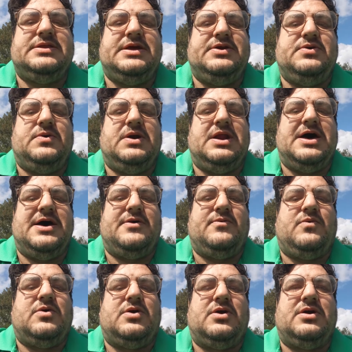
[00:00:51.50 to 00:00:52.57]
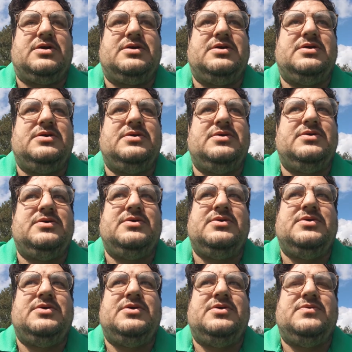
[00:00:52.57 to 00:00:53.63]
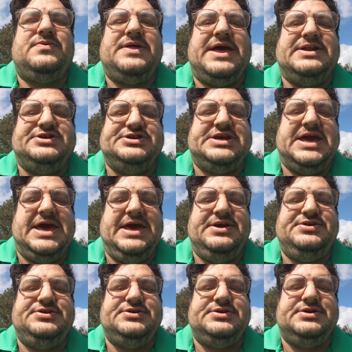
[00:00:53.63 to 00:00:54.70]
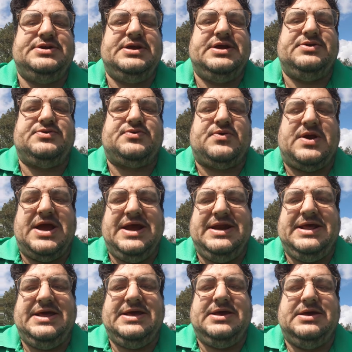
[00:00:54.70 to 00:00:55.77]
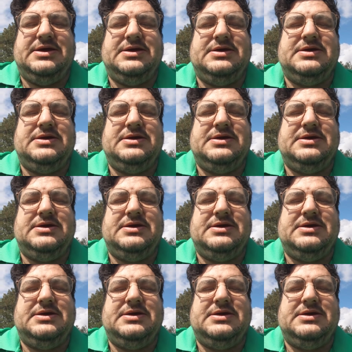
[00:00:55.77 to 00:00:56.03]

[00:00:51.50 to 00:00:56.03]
They do a lot of work with education and training.